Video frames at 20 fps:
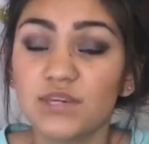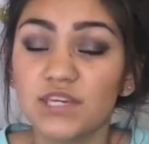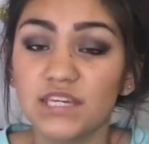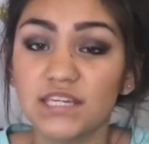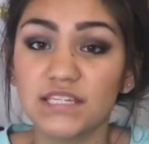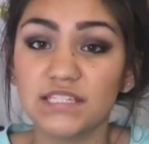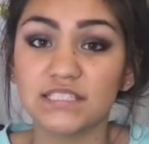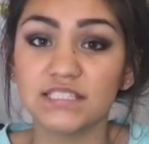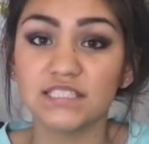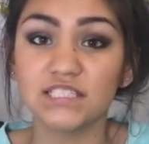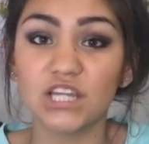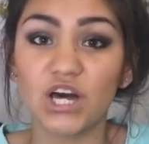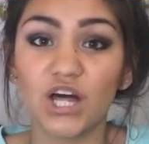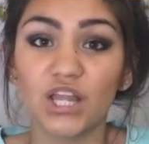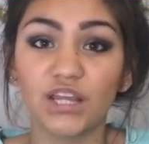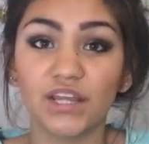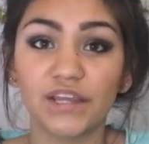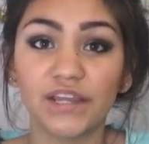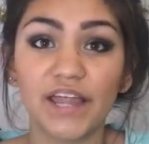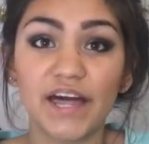He did
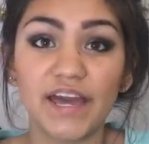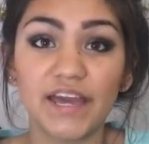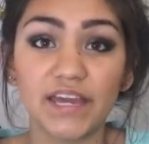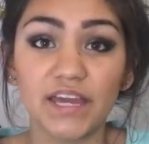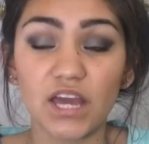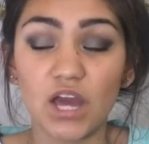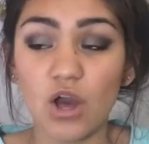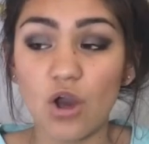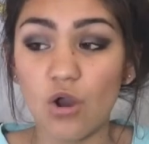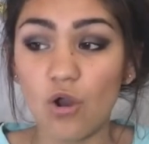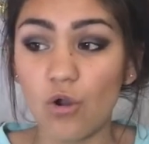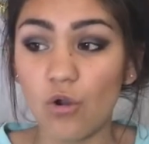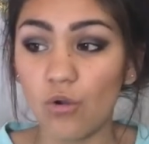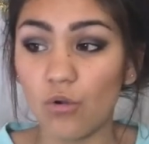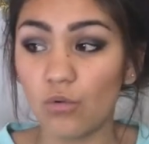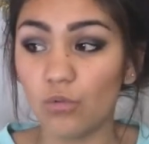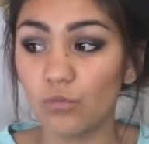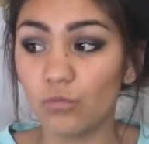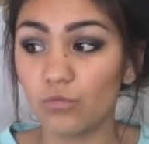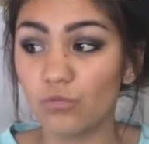not like
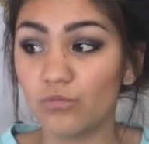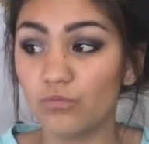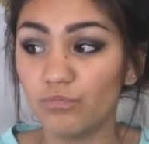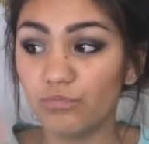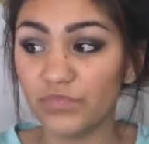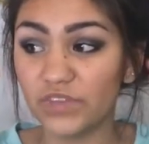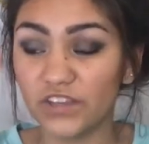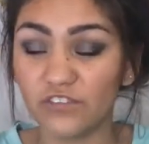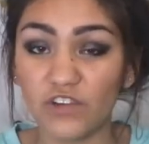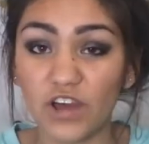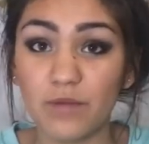if